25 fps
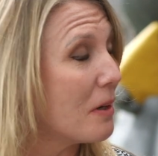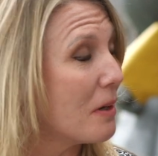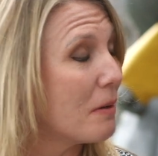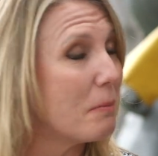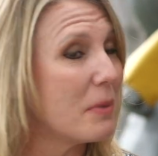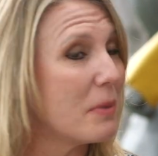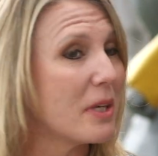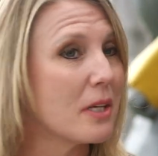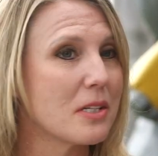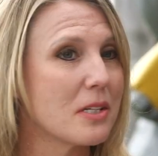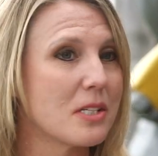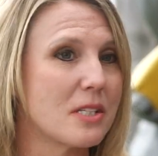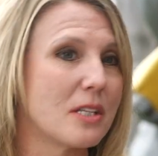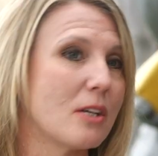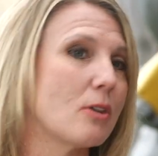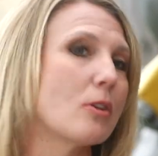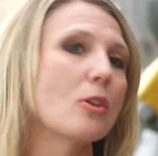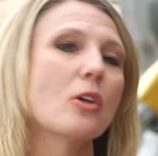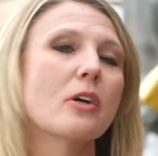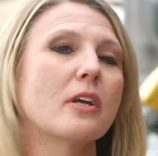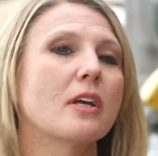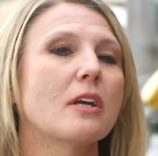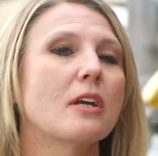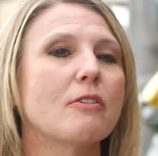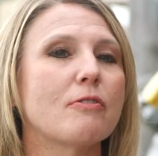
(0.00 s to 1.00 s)
um, because they're
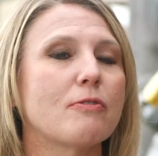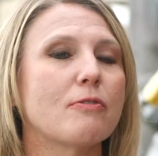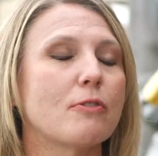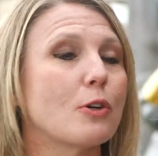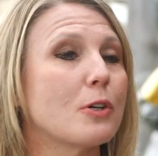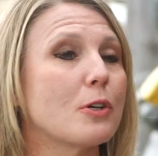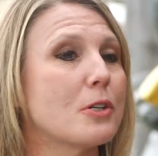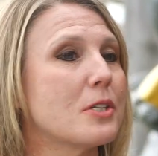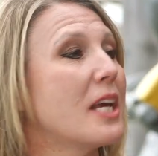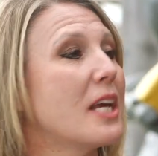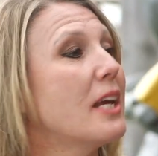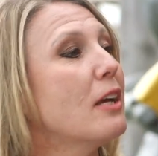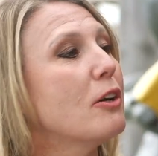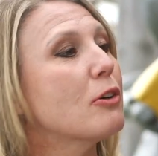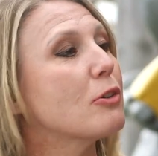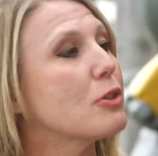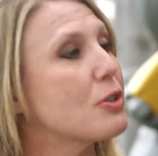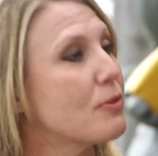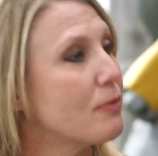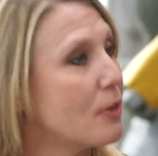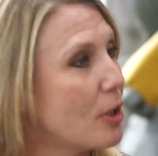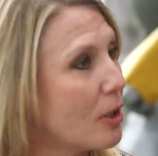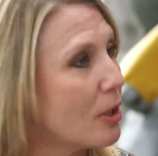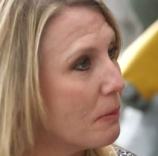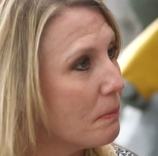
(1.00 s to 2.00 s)
looking for
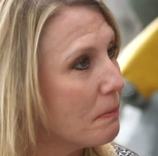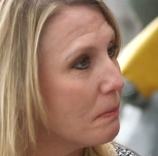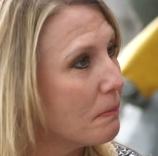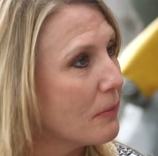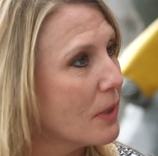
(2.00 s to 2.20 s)
tankers full.